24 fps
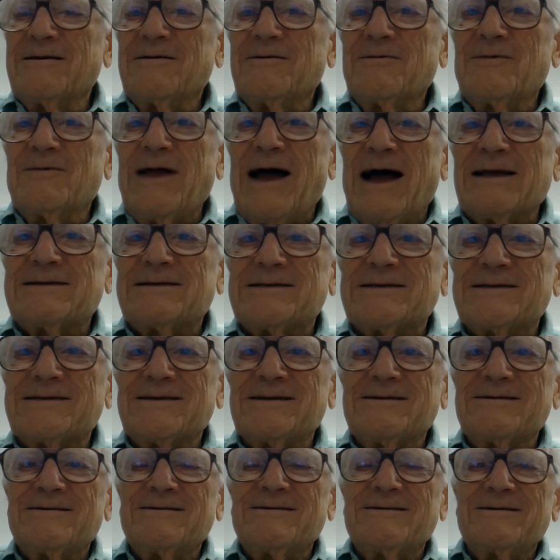That's
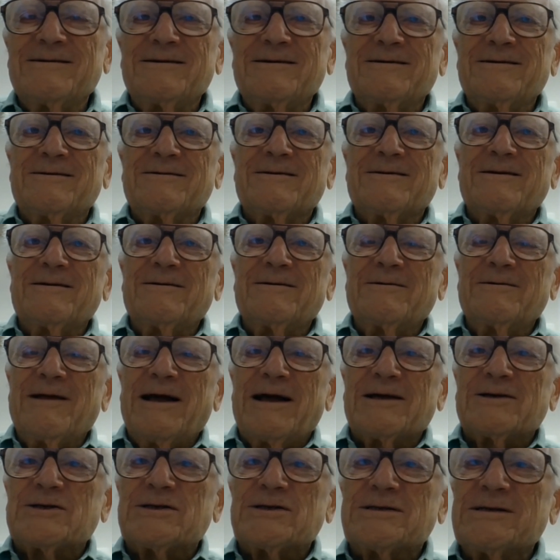
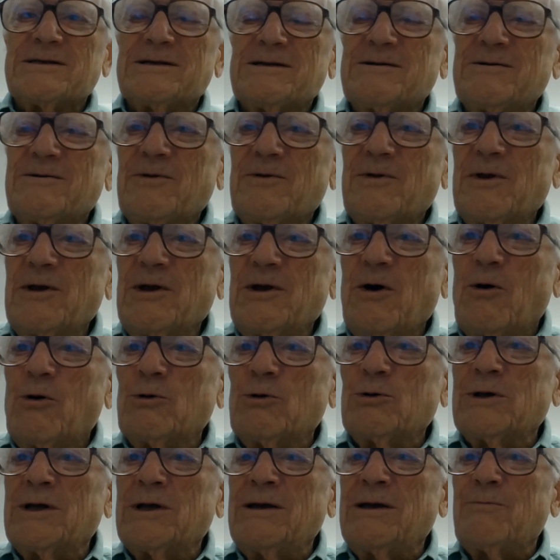the
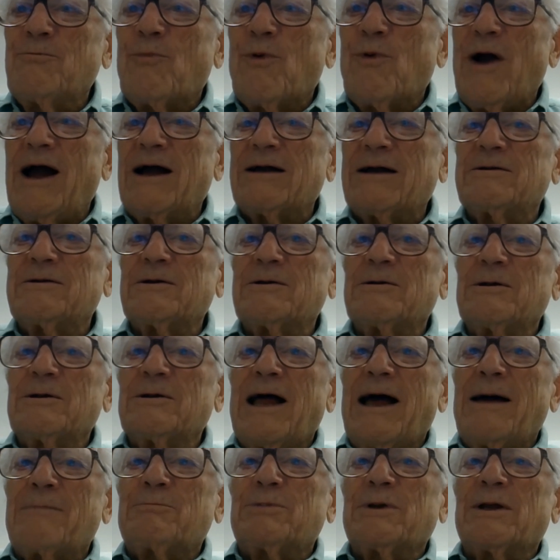only practical
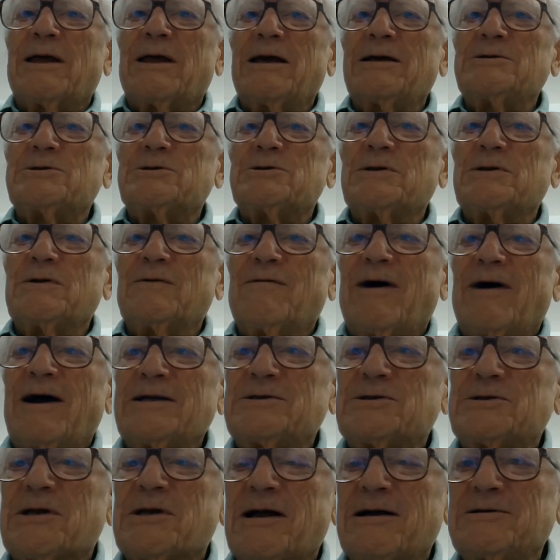application of
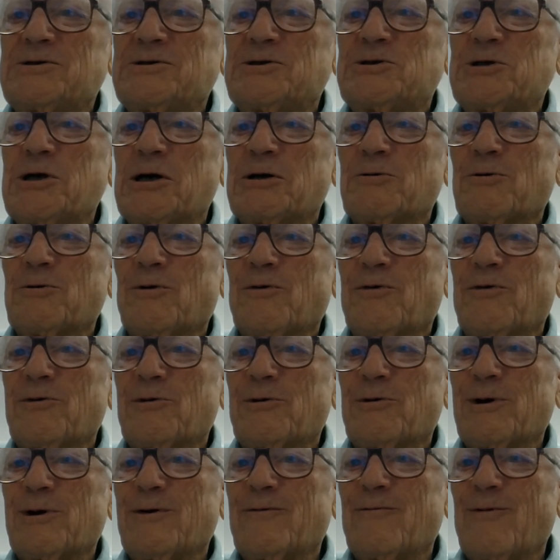Einstein's general
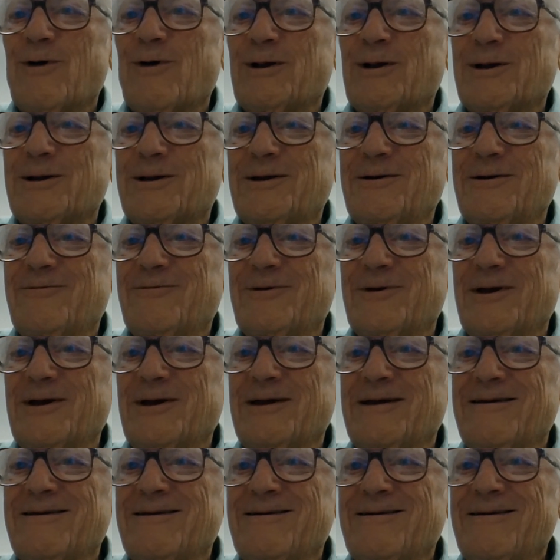theory of relativity.
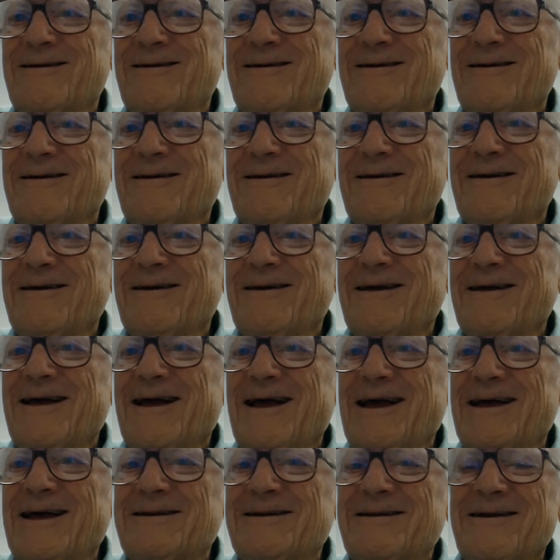
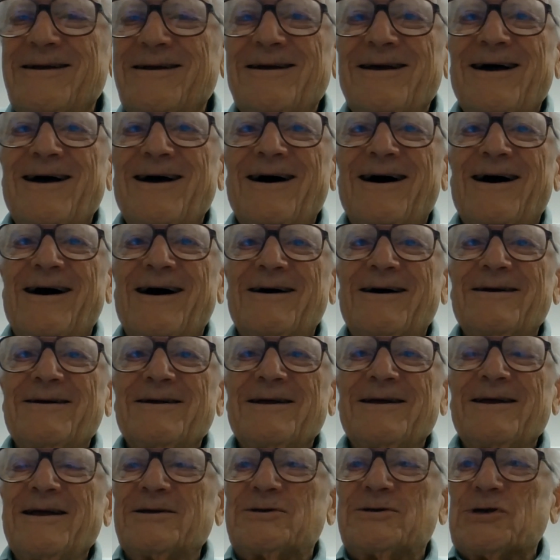And
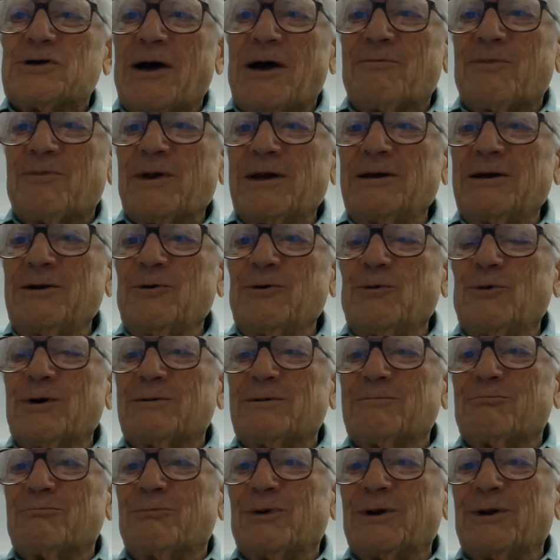it's something you wouldn't